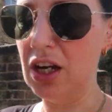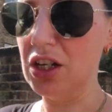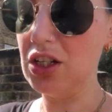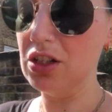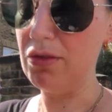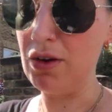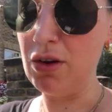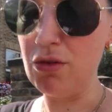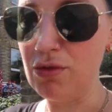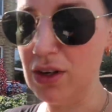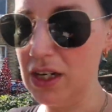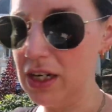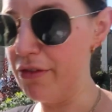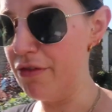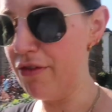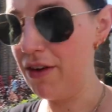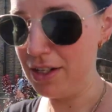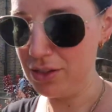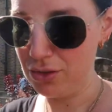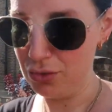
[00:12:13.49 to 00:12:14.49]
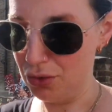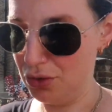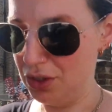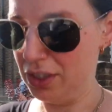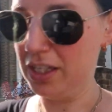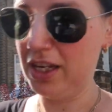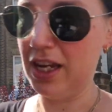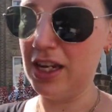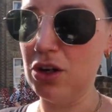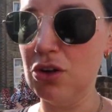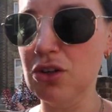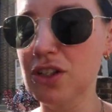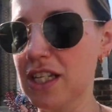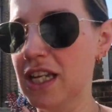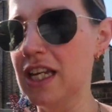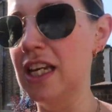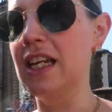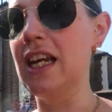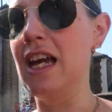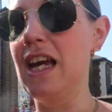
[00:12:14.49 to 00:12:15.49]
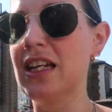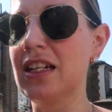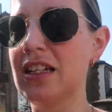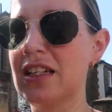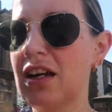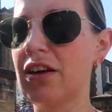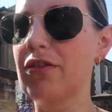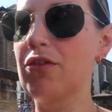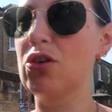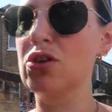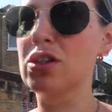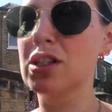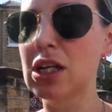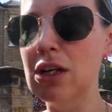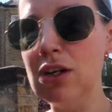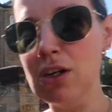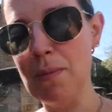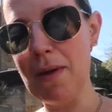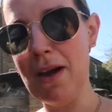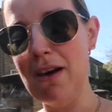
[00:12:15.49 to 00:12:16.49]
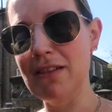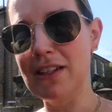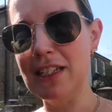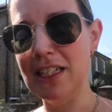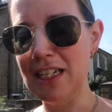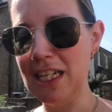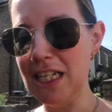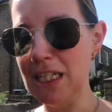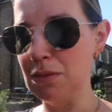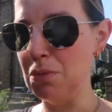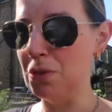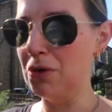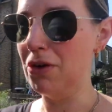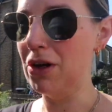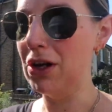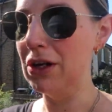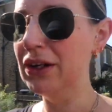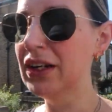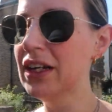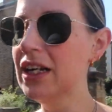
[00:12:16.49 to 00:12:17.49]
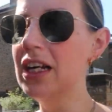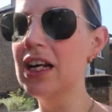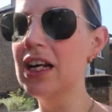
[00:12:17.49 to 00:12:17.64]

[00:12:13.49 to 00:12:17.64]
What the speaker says: I just felt really frazzled and chaotic, and I've got a solo parenting day tomorrow,